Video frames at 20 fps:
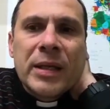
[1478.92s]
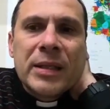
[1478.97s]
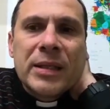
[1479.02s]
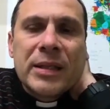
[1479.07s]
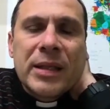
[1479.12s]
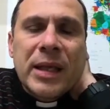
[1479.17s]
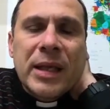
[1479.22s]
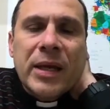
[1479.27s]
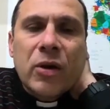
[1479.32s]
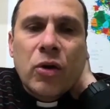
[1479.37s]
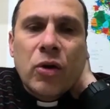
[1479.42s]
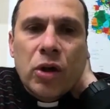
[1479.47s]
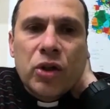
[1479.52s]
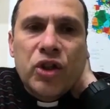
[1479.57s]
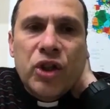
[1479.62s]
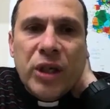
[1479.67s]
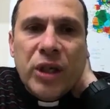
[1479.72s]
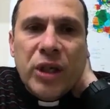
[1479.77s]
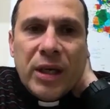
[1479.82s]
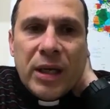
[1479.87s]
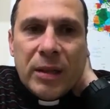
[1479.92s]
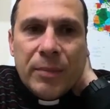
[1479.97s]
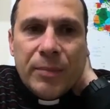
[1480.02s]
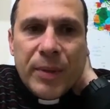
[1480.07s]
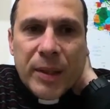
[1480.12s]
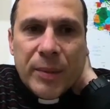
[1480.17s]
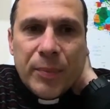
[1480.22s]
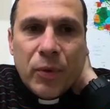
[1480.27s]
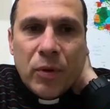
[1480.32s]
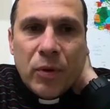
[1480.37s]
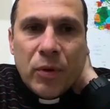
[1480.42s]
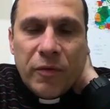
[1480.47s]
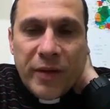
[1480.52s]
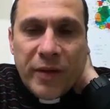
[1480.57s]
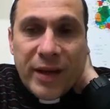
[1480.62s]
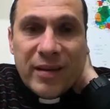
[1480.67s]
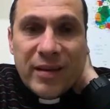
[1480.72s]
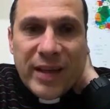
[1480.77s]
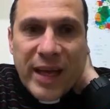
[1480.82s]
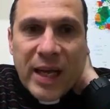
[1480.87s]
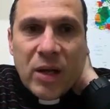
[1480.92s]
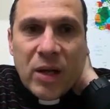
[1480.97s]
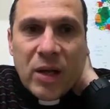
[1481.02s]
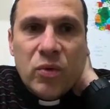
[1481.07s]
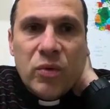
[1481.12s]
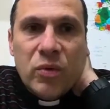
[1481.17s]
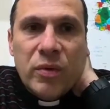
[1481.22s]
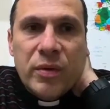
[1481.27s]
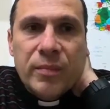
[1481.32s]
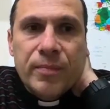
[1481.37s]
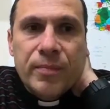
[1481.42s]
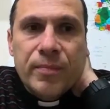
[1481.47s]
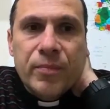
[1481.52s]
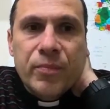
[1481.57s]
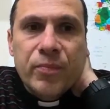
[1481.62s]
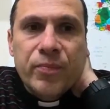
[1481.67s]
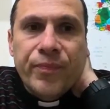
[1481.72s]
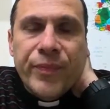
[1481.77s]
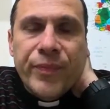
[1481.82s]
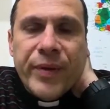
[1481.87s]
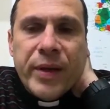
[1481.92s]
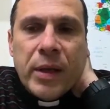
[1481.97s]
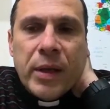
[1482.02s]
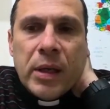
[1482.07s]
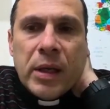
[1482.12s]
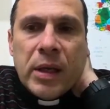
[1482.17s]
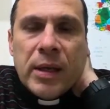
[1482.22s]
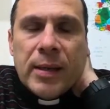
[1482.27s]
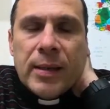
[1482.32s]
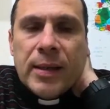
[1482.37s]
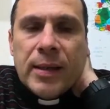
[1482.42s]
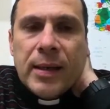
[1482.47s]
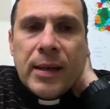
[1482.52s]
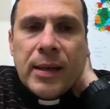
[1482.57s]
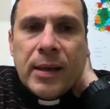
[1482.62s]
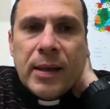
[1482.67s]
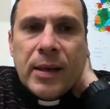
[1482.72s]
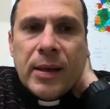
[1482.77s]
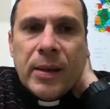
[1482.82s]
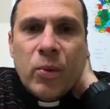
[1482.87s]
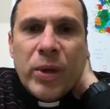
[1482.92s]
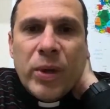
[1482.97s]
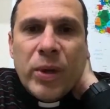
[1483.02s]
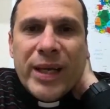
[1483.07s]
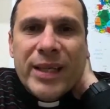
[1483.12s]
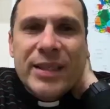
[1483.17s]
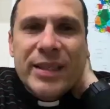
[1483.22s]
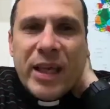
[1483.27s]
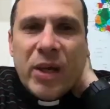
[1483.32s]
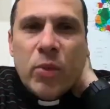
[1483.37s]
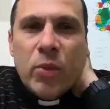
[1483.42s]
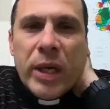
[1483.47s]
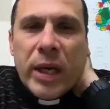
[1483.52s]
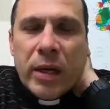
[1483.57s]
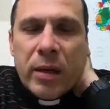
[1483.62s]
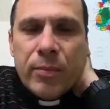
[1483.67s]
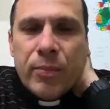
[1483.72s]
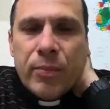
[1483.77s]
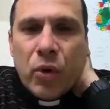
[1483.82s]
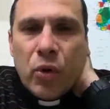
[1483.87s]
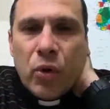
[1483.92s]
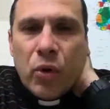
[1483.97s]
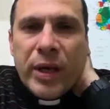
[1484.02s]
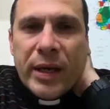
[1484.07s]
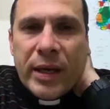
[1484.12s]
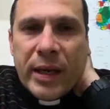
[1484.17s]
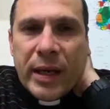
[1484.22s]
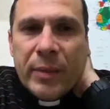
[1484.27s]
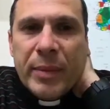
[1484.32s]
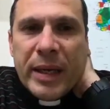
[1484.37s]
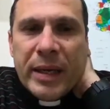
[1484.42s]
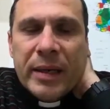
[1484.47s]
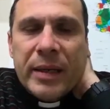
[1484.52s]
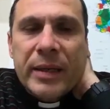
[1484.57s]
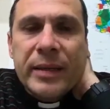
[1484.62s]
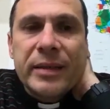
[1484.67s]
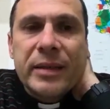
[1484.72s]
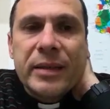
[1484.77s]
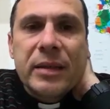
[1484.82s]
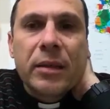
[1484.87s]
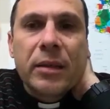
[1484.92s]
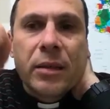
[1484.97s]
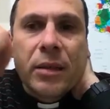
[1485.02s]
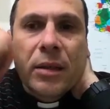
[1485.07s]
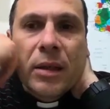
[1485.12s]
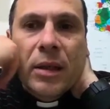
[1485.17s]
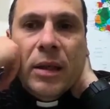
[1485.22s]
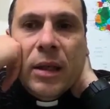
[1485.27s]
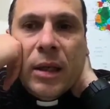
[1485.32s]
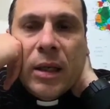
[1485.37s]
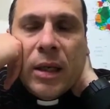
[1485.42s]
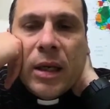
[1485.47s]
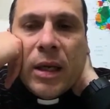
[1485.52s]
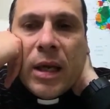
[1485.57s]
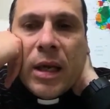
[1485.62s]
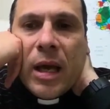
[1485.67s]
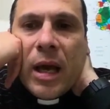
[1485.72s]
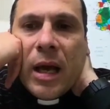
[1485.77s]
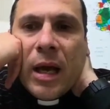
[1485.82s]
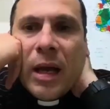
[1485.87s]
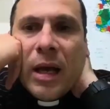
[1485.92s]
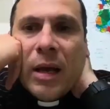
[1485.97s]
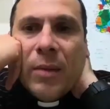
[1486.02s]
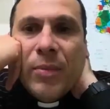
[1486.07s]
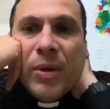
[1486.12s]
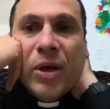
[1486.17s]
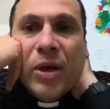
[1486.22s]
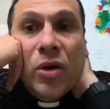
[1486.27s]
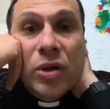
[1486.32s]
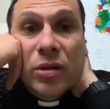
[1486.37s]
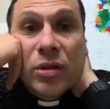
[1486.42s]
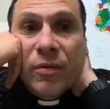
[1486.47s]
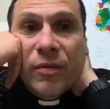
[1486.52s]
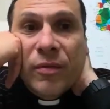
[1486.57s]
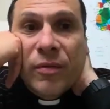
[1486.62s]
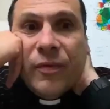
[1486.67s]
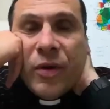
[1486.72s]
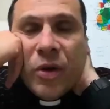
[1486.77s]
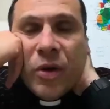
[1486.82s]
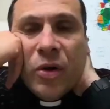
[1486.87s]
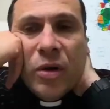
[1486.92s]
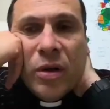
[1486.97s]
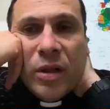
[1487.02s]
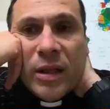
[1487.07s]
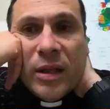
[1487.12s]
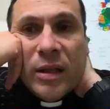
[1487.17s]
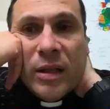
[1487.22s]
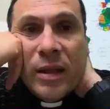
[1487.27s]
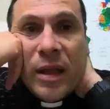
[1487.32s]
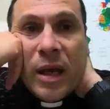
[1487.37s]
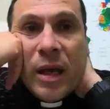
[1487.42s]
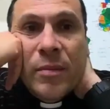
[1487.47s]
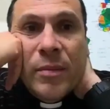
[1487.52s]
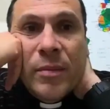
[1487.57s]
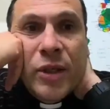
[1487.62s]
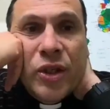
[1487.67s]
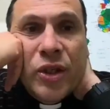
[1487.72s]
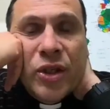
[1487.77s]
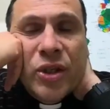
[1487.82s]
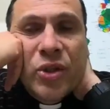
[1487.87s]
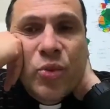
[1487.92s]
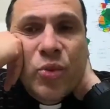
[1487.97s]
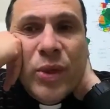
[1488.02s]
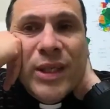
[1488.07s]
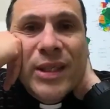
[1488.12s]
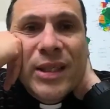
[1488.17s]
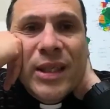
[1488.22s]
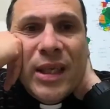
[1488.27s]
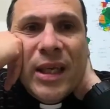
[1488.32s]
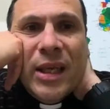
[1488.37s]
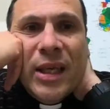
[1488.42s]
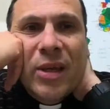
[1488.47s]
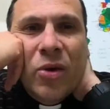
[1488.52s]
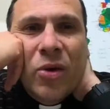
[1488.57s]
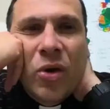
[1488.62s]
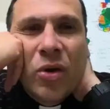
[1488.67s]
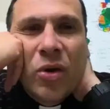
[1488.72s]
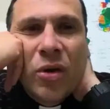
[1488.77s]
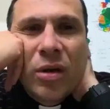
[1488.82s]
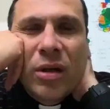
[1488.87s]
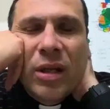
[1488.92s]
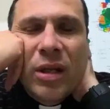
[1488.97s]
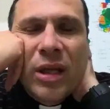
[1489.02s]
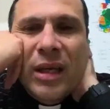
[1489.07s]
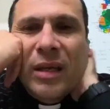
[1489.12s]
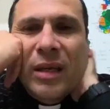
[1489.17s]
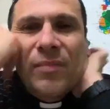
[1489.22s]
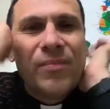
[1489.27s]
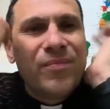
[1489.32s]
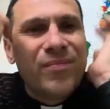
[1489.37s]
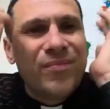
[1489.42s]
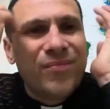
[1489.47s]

Psychologically, people feel down. When I say we are broken, I mean it. Because of all the images we see, all the